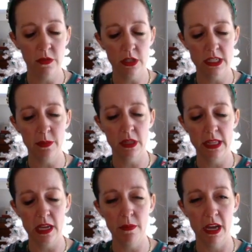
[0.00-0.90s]

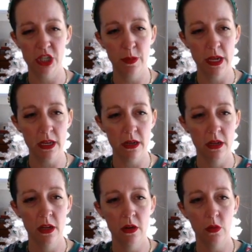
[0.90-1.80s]
typically enmeshment
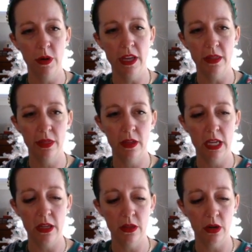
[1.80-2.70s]
with
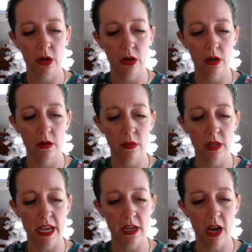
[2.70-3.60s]
either
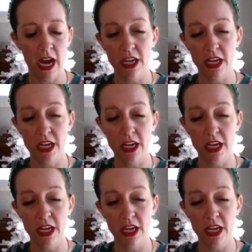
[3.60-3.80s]
like